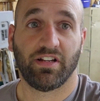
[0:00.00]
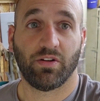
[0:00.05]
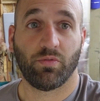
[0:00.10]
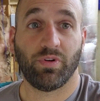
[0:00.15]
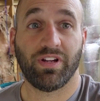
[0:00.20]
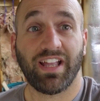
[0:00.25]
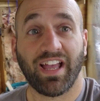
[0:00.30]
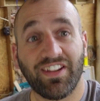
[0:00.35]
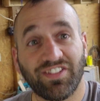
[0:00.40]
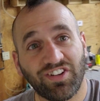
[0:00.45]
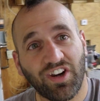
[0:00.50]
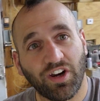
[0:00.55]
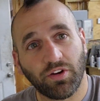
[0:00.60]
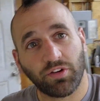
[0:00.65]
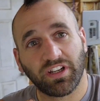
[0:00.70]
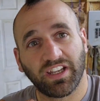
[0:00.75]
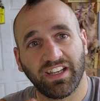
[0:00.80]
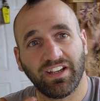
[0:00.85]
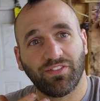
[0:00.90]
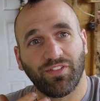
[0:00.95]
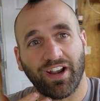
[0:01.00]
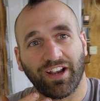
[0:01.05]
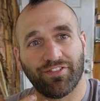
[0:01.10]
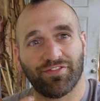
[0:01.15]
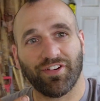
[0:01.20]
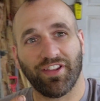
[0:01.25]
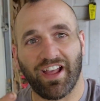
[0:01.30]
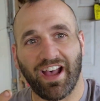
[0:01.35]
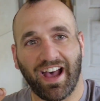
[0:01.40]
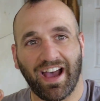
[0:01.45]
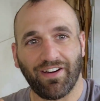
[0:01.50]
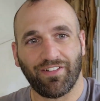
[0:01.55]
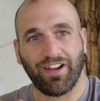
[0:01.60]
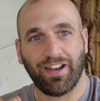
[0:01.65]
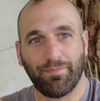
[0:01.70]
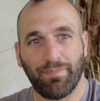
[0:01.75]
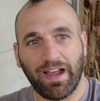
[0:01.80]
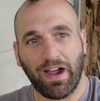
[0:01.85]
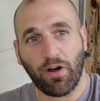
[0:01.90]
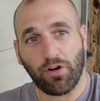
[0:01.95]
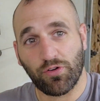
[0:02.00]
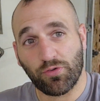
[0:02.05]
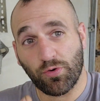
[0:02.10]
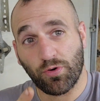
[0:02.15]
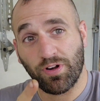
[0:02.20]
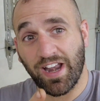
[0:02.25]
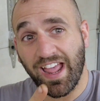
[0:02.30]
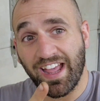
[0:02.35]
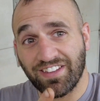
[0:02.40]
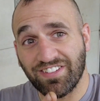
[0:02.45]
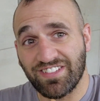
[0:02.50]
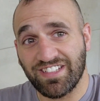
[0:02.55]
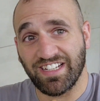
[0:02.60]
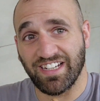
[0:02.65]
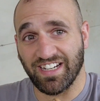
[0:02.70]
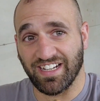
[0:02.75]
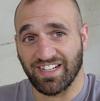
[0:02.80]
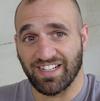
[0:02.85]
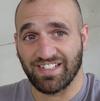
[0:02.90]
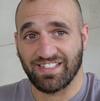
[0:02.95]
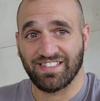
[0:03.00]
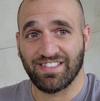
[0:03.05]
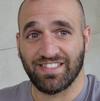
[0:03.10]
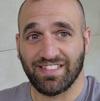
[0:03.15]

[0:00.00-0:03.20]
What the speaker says: We got to start getting ready for the Hot Rod Power Tour next year.